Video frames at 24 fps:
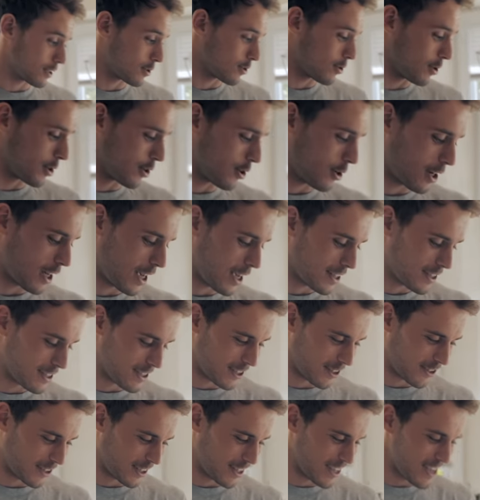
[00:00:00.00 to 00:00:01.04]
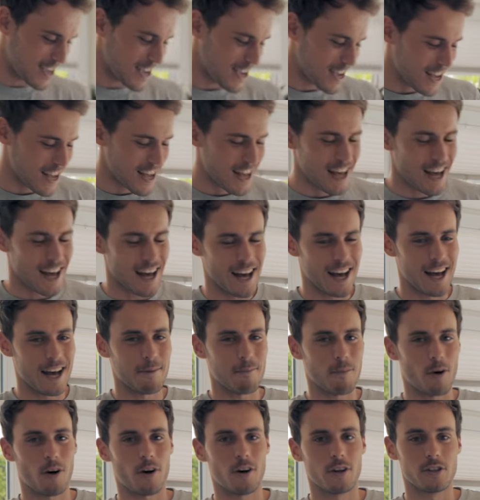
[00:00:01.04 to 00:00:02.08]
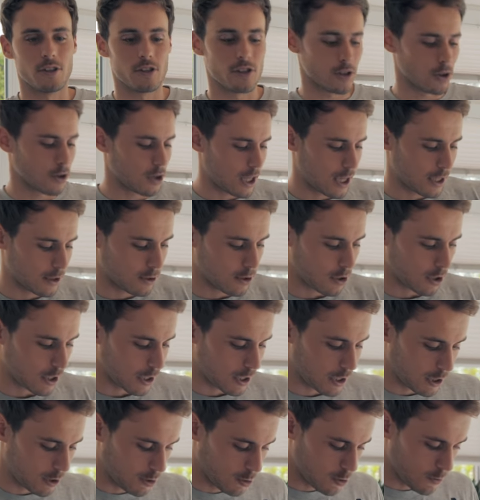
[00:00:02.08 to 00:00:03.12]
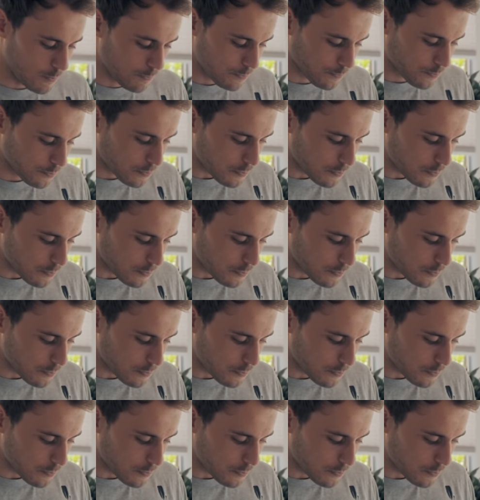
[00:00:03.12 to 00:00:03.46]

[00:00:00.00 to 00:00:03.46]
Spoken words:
is going online, sorry. On surla.eu,